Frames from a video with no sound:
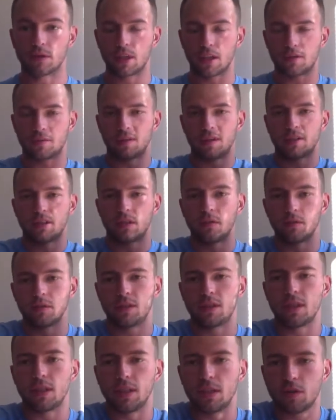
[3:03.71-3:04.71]
That's basically what
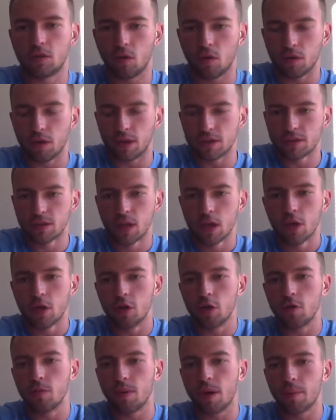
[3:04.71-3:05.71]
Cindy told us.
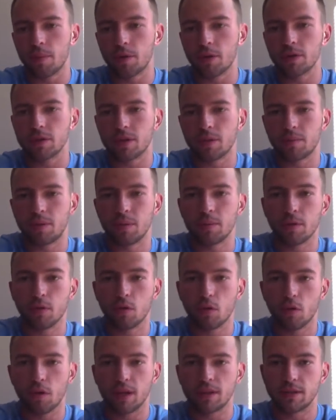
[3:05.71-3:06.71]
New members and people
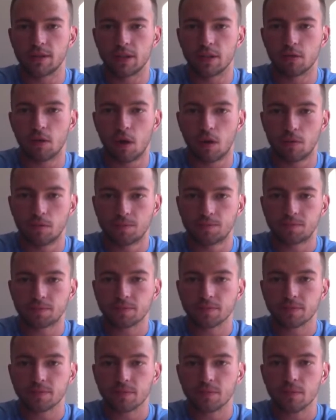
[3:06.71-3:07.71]
who are at 0.
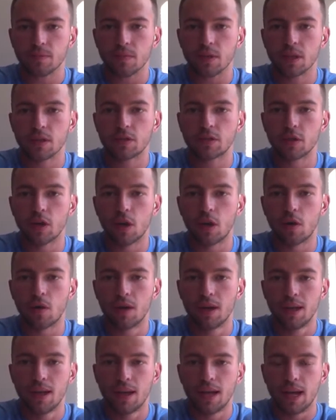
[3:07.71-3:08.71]

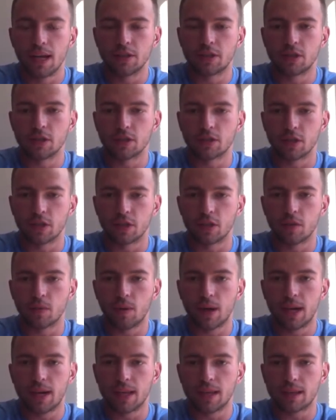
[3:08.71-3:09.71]
So it's just a good
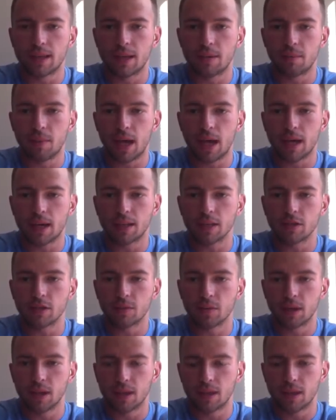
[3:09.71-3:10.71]
way to get them back in the
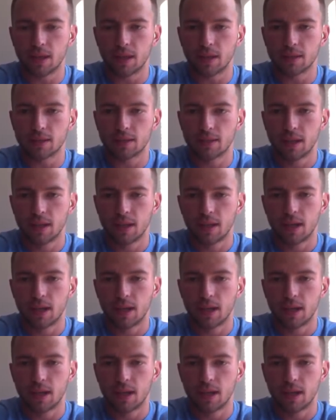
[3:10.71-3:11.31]
swing of things.